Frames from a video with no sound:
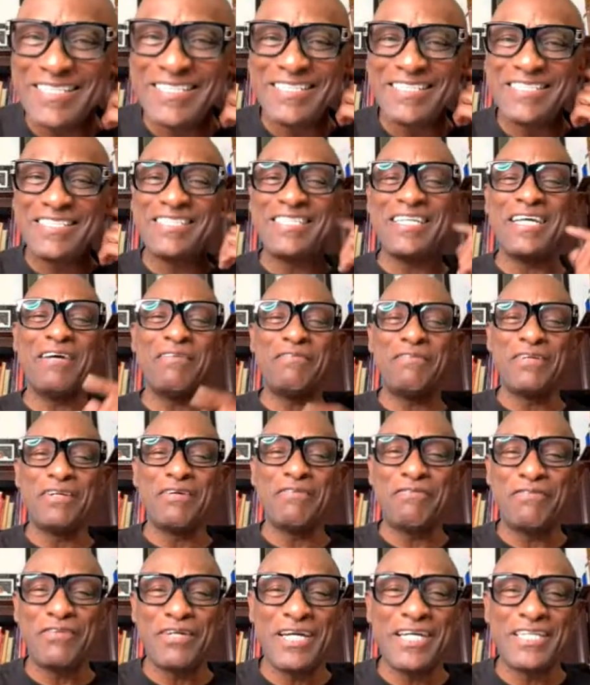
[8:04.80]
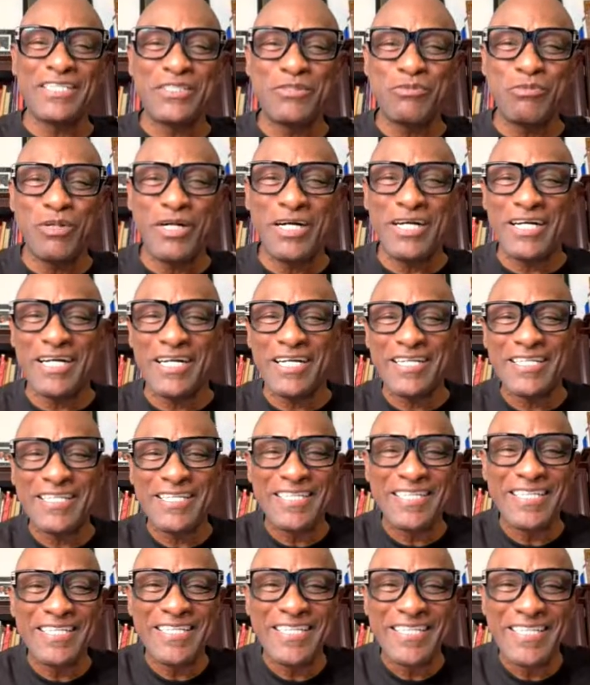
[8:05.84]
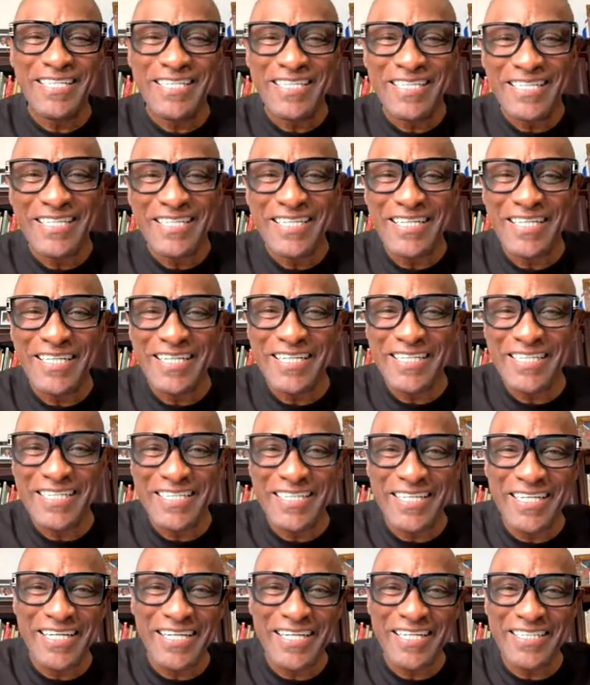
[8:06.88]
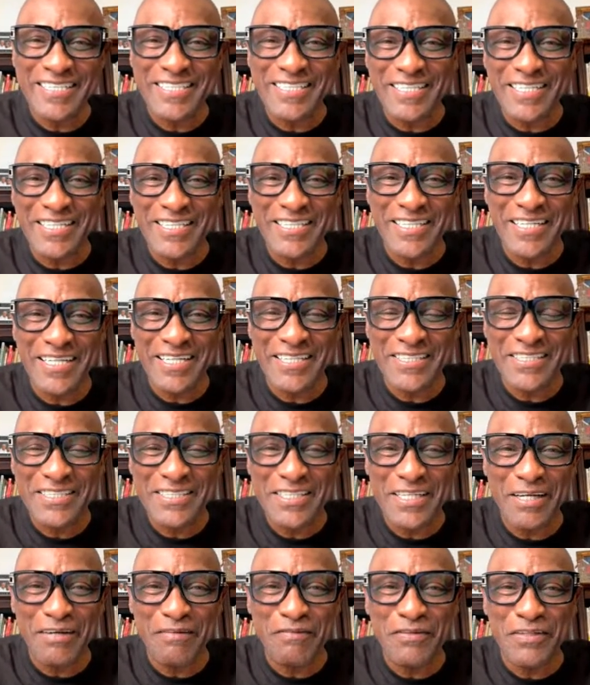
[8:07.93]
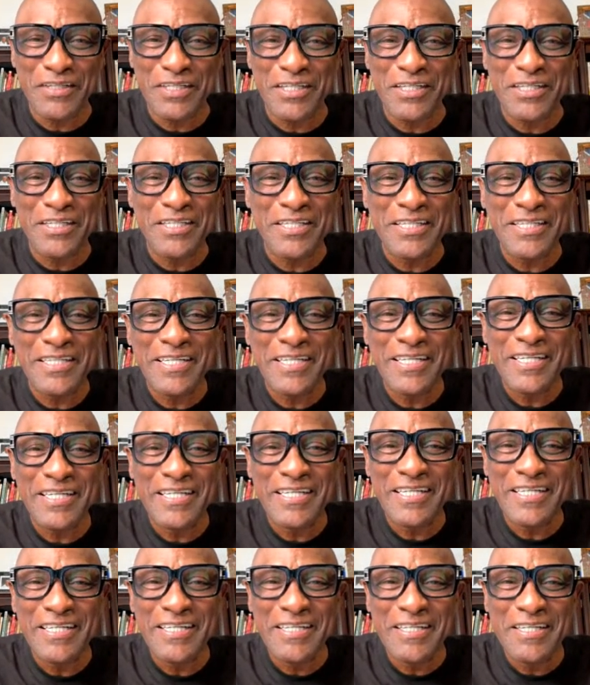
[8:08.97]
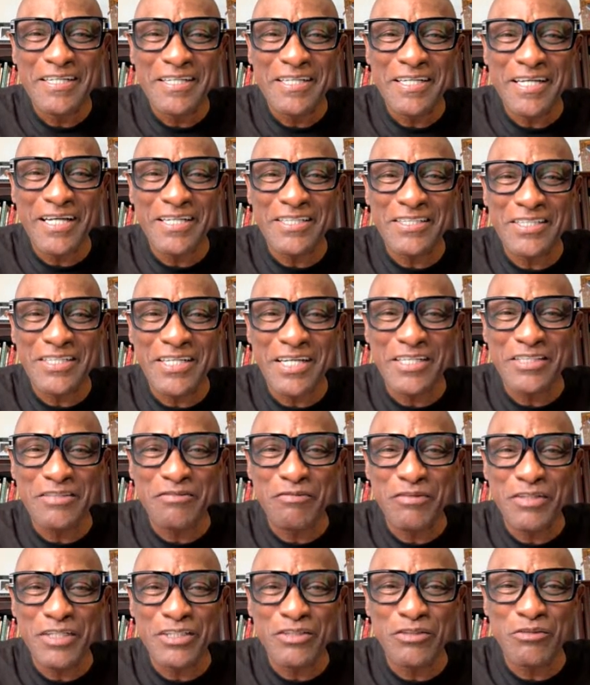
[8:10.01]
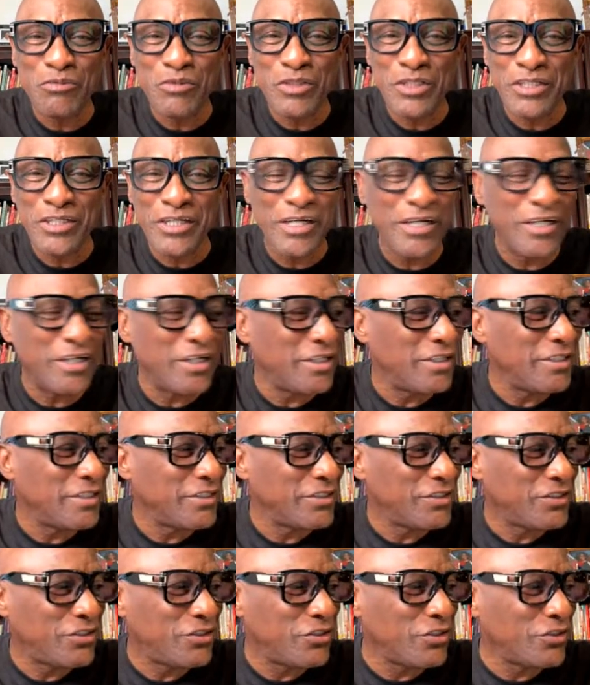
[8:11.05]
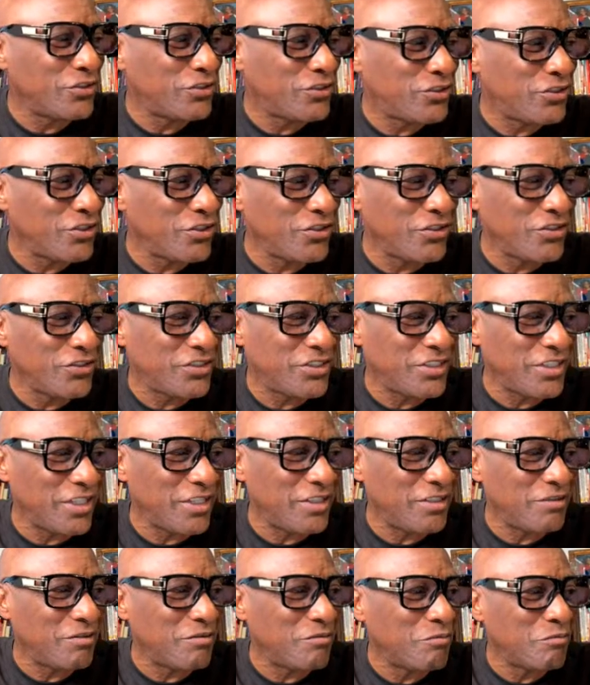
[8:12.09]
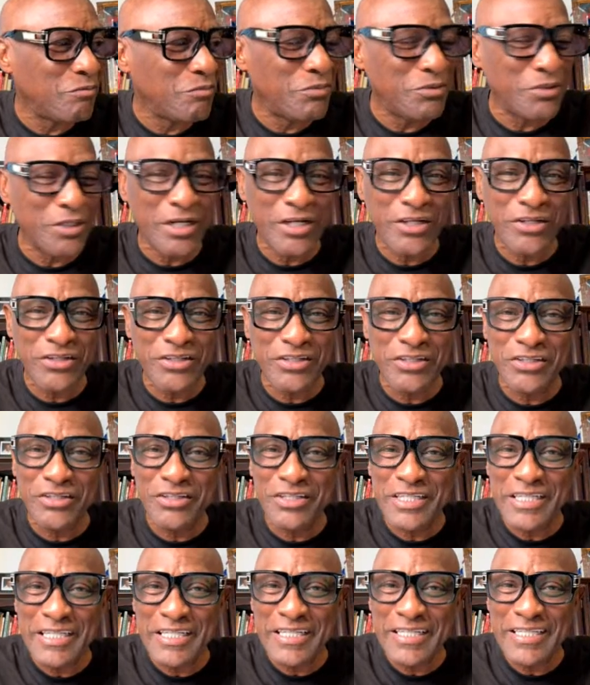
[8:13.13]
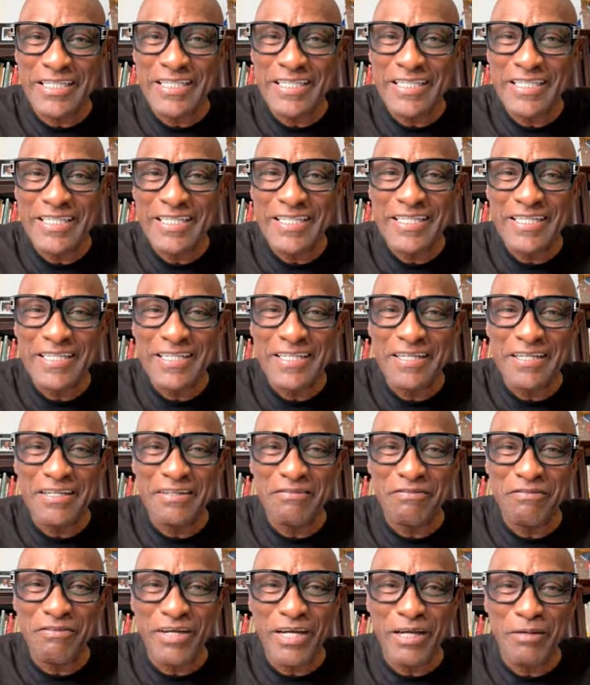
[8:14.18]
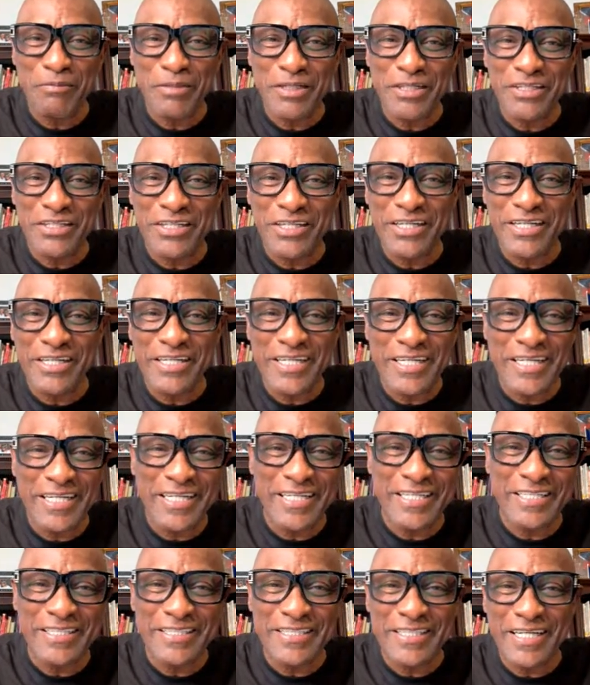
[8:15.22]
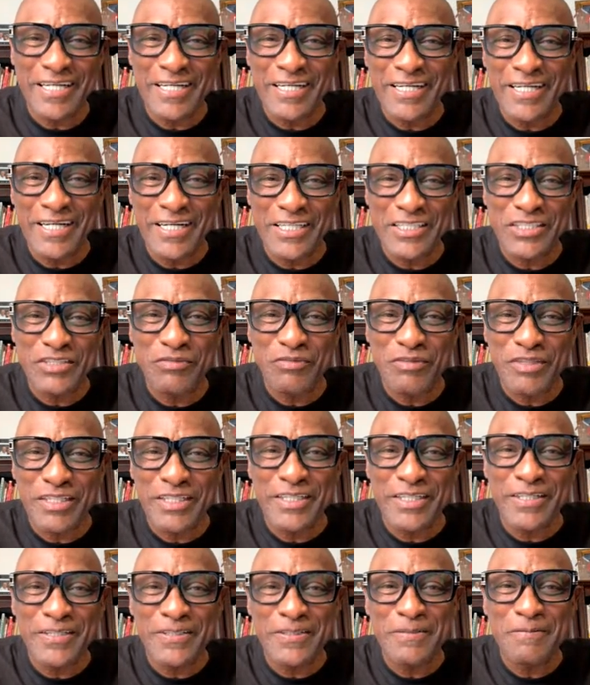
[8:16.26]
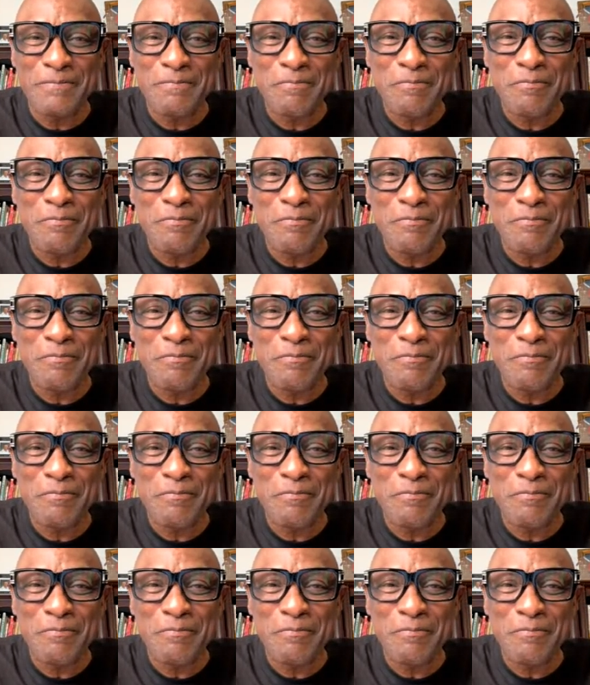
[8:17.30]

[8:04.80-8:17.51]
Stephanie Francois. Yes, and uh, Stephanie got a chance to visit with her sisters and brother and family there in uh, Huntsville.